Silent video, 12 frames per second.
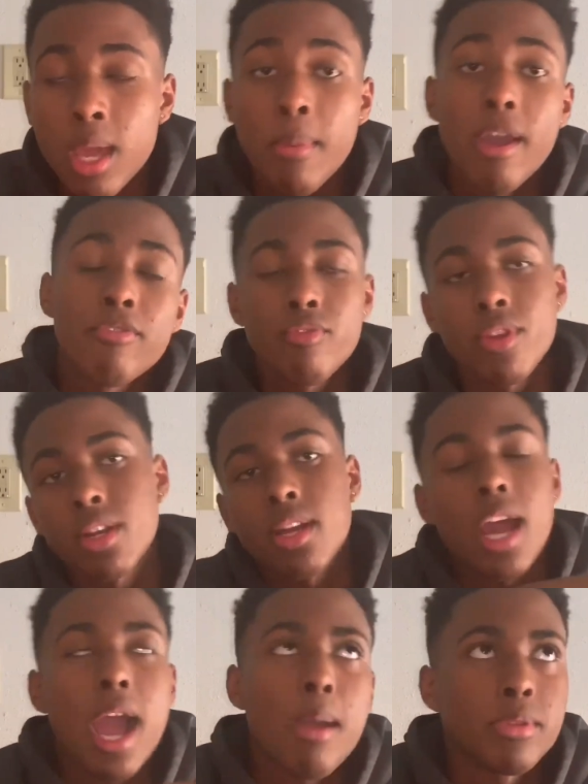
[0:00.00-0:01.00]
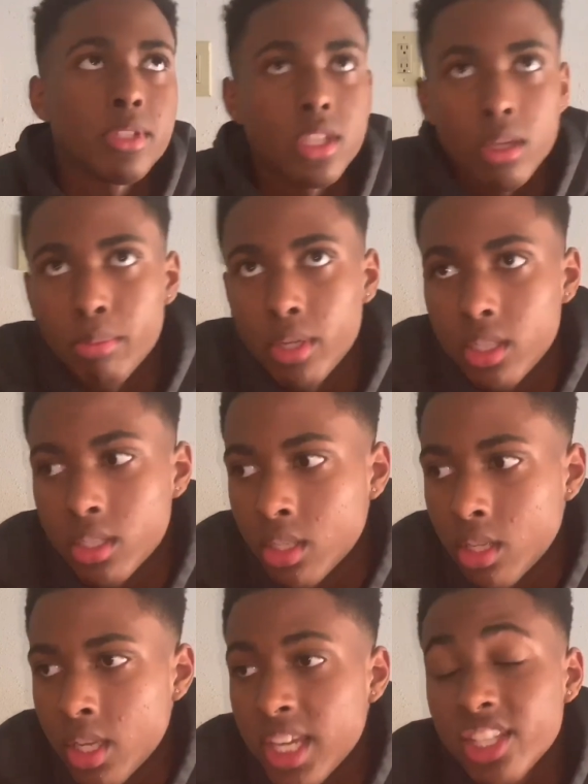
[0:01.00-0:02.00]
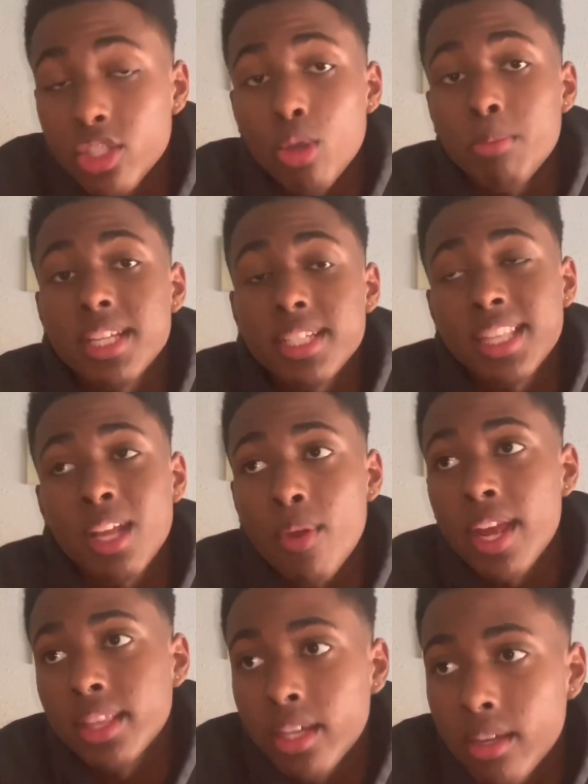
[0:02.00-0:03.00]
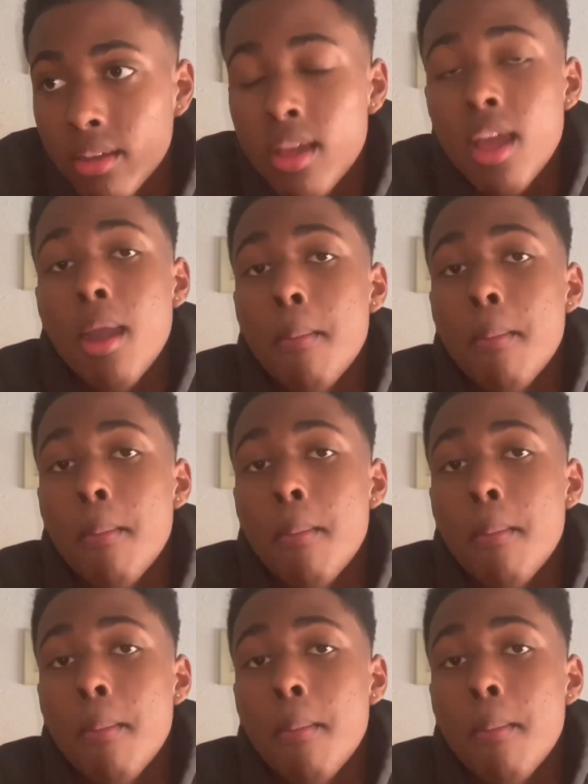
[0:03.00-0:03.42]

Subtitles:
and my friend hopped into the bus. He told me to stay right there.